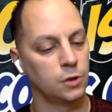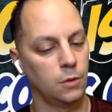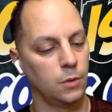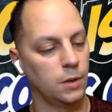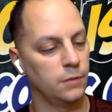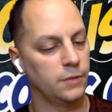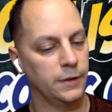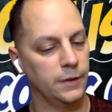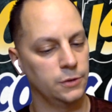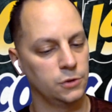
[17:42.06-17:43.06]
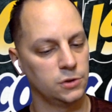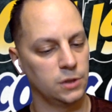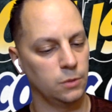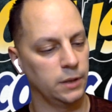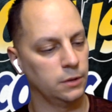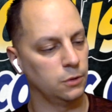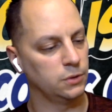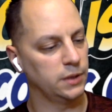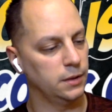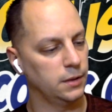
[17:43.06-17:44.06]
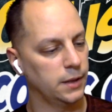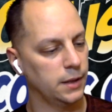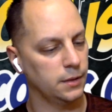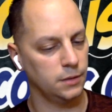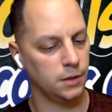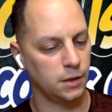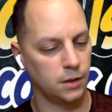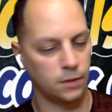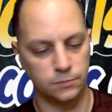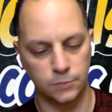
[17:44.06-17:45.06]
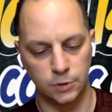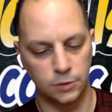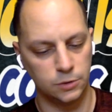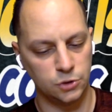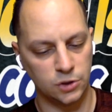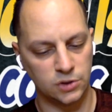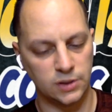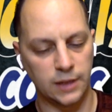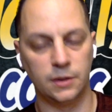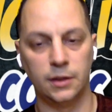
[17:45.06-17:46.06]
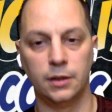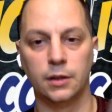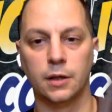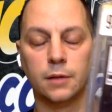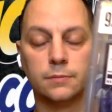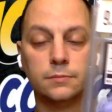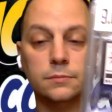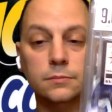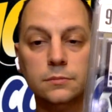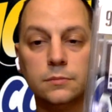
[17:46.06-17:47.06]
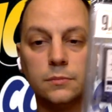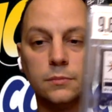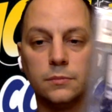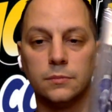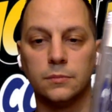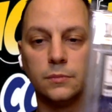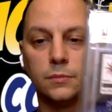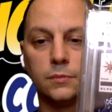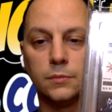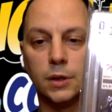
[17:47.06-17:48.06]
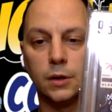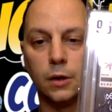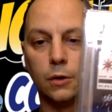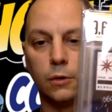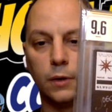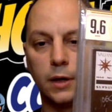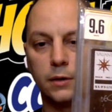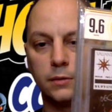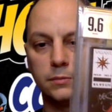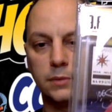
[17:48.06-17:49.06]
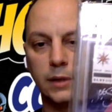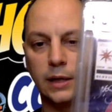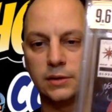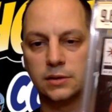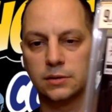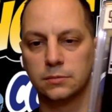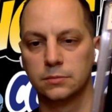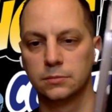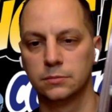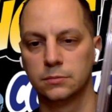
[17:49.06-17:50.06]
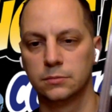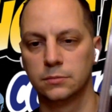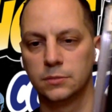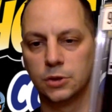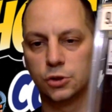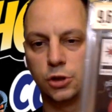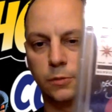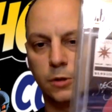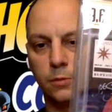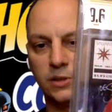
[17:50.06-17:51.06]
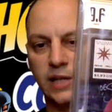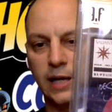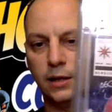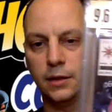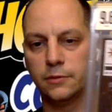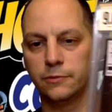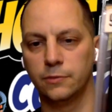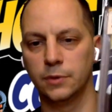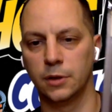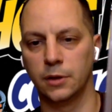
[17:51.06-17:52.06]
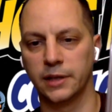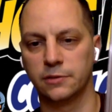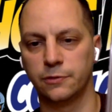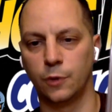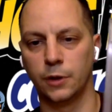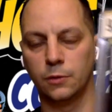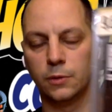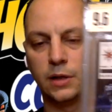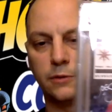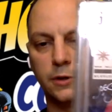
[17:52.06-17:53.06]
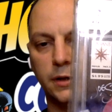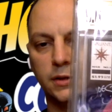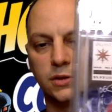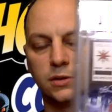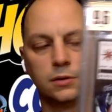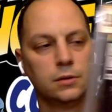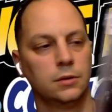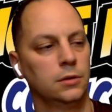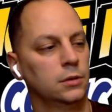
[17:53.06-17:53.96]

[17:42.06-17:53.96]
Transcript: So very interesting when I notated that. Just that the logo there has the shimmer metallic, I guess foil, whatever it is.